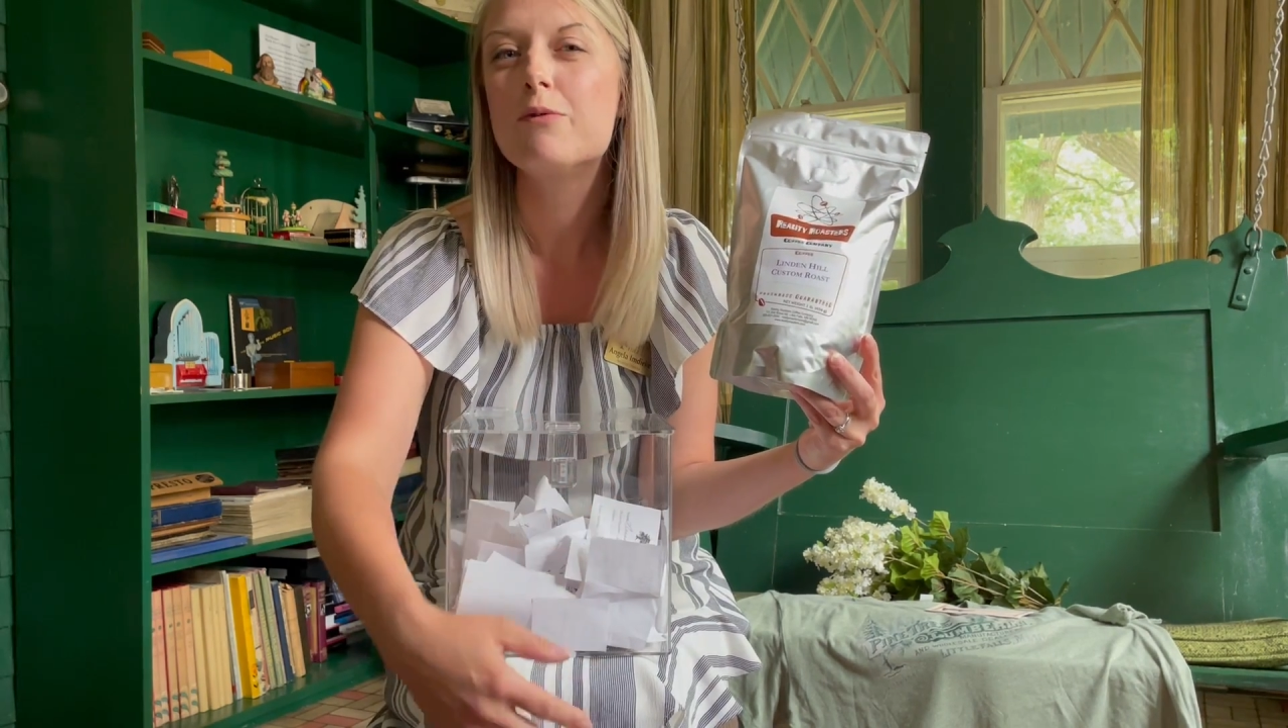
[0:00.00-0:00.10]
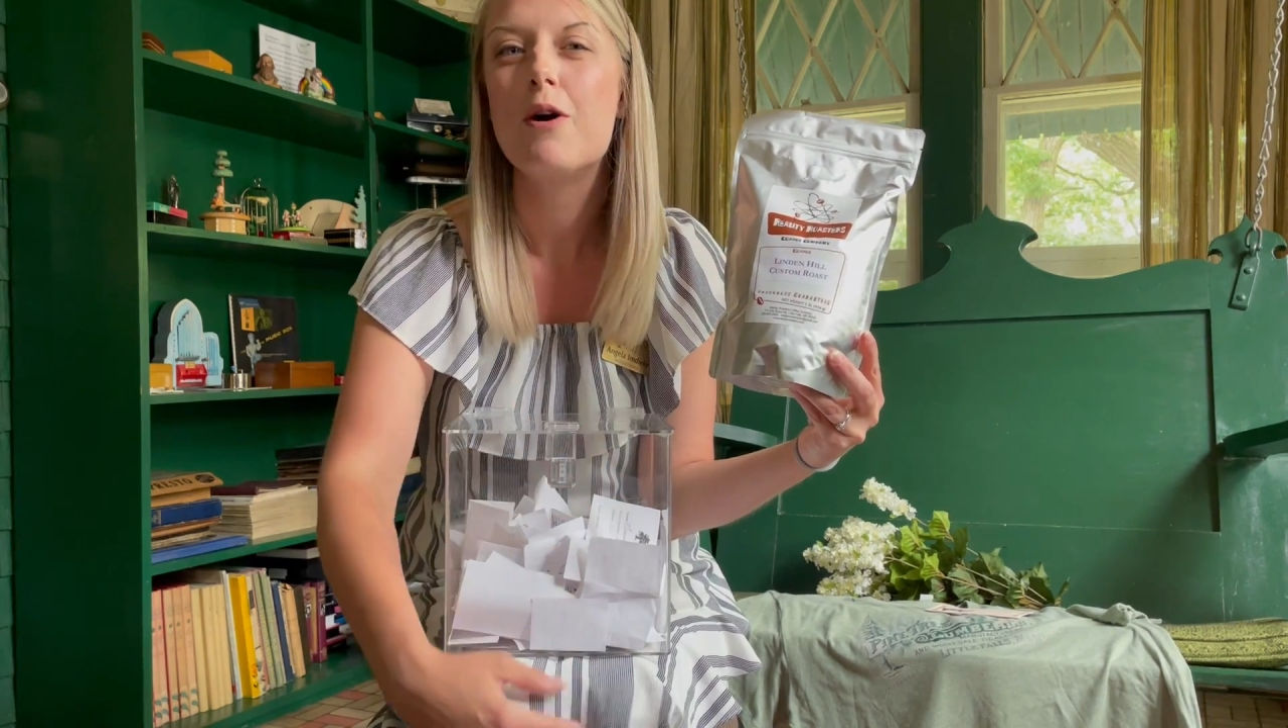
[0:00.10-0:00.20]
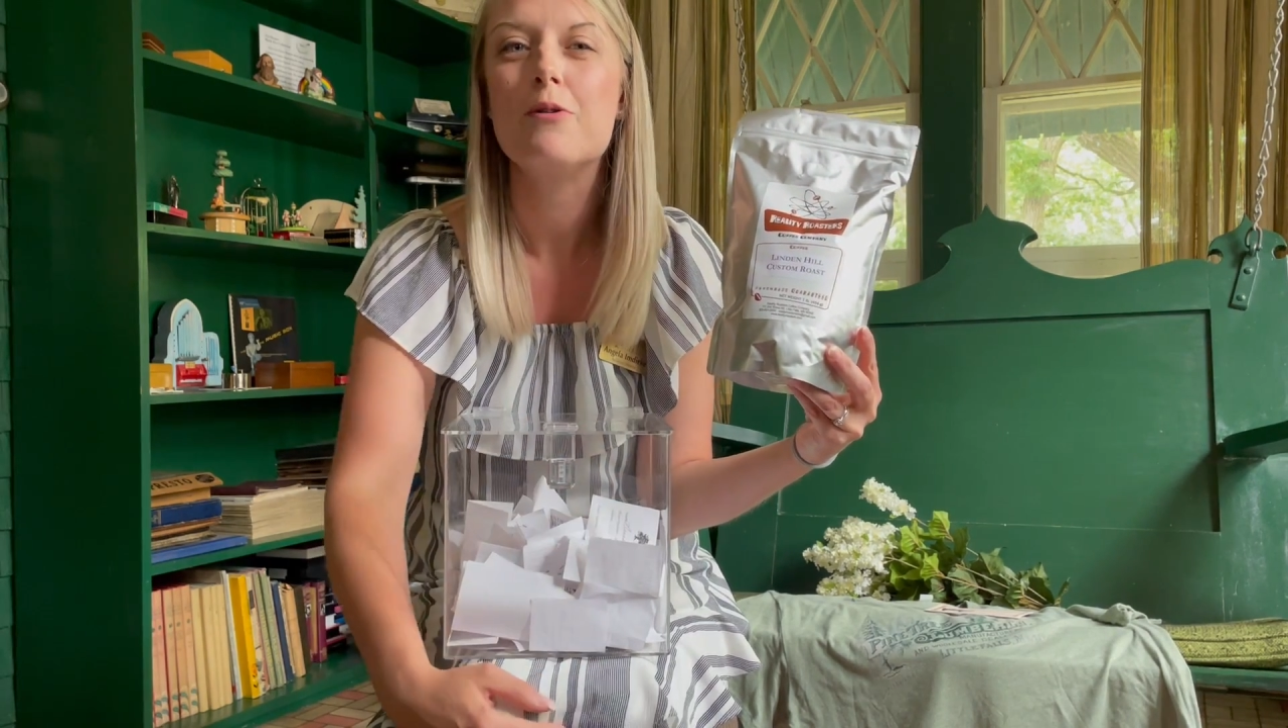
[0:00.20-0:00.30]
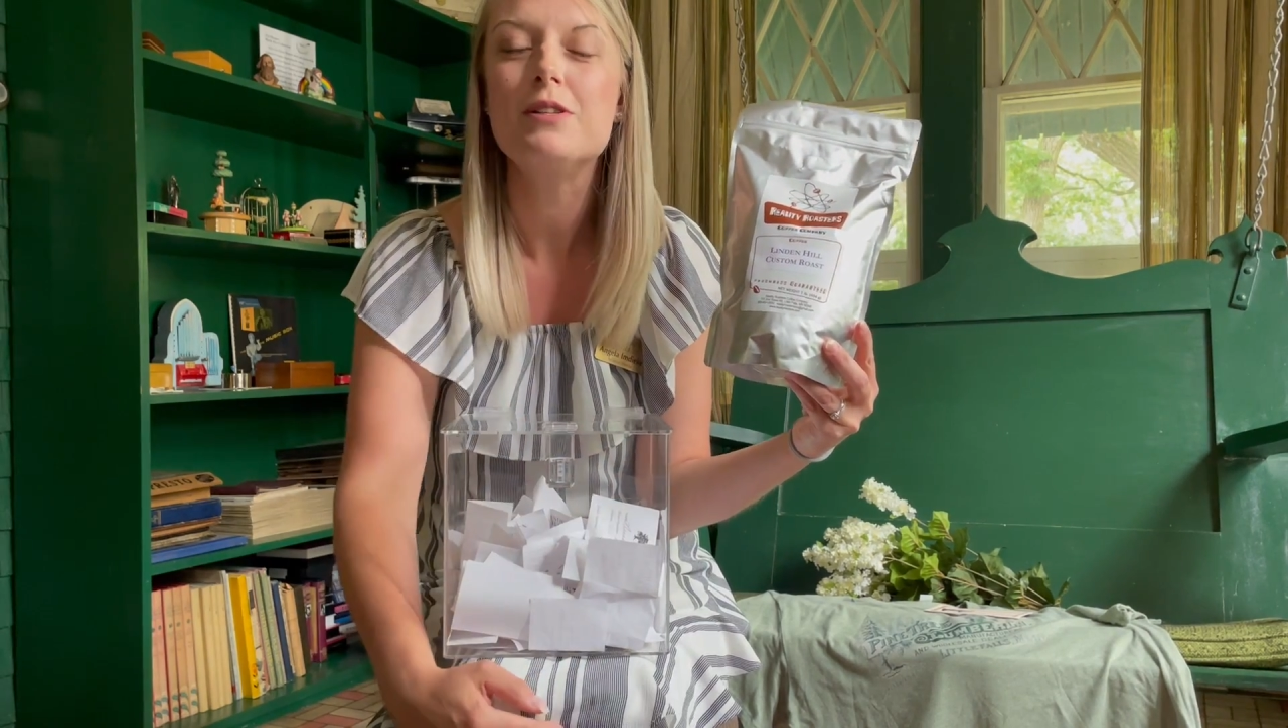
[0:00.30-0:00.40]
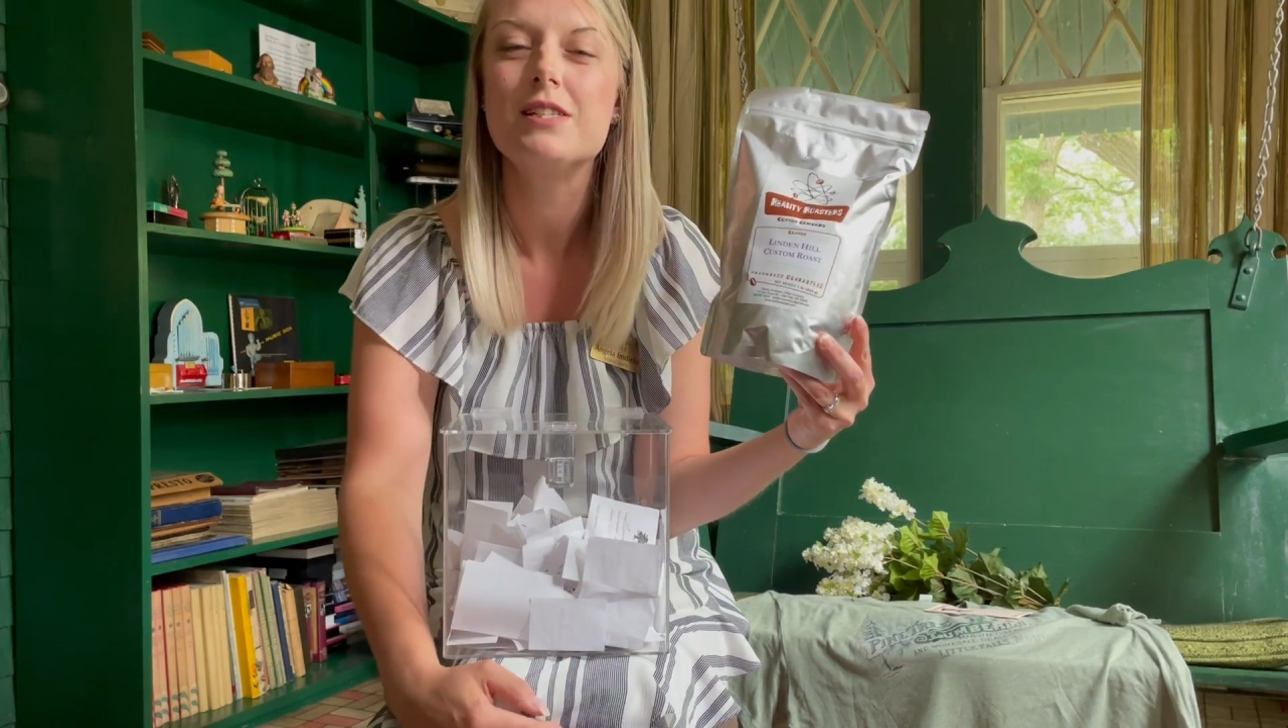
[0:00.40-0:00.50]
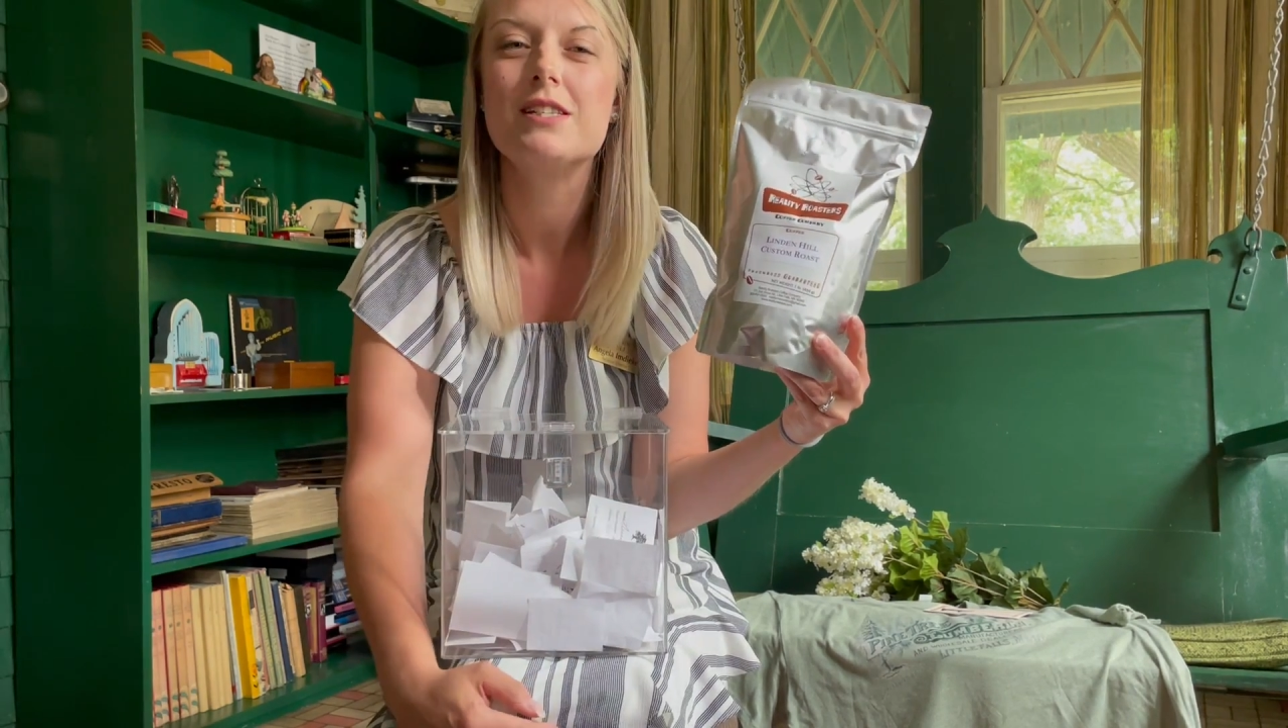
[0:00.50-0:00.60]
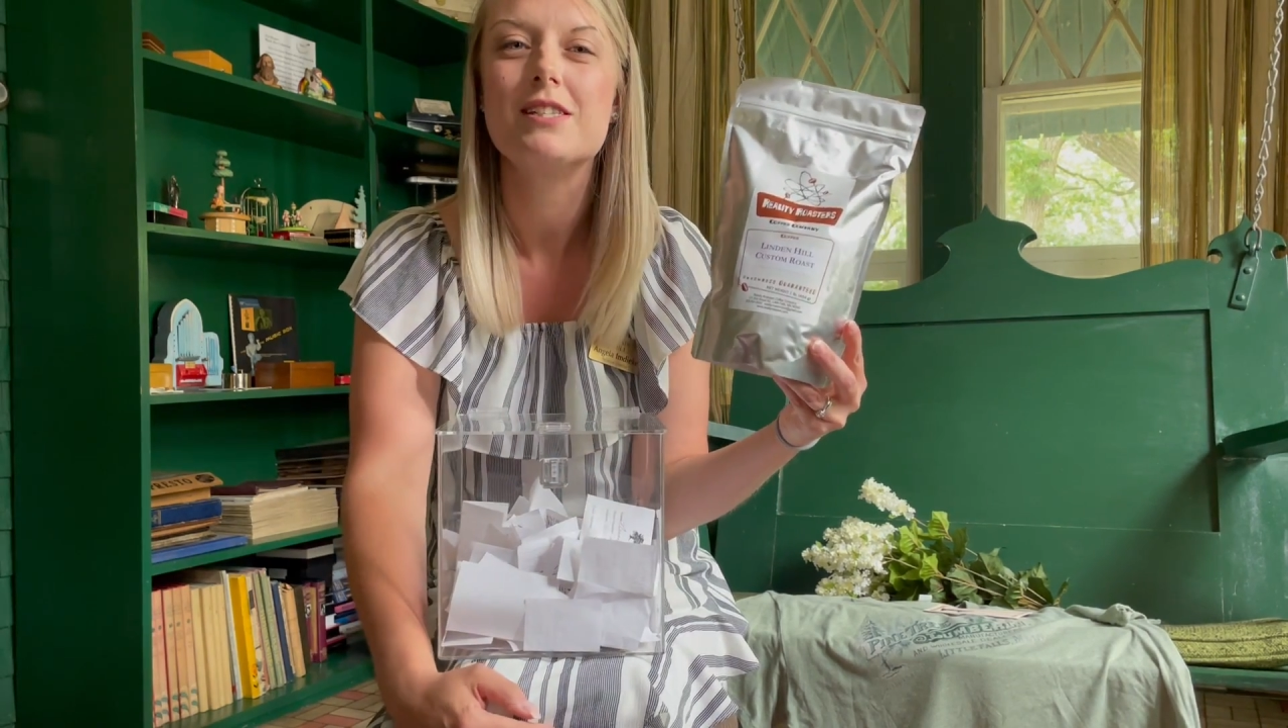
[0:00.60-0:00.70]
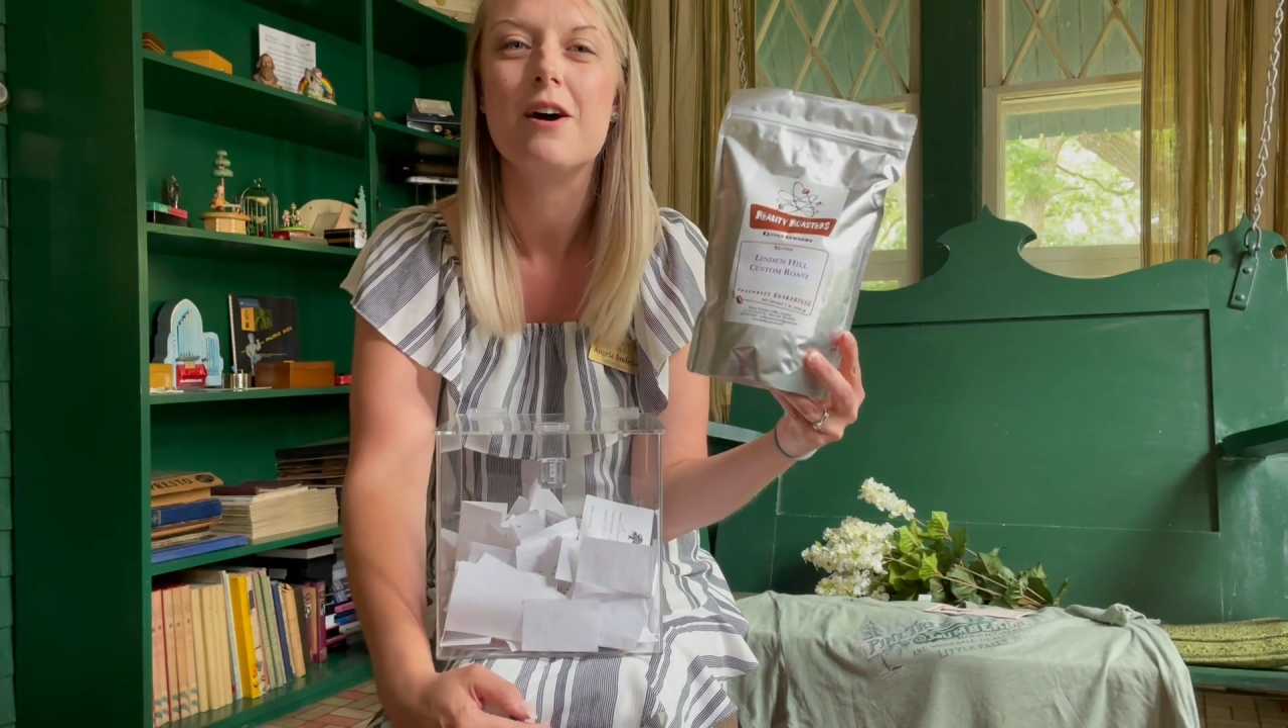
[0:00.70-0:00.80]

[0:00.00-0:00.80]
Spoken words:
roast.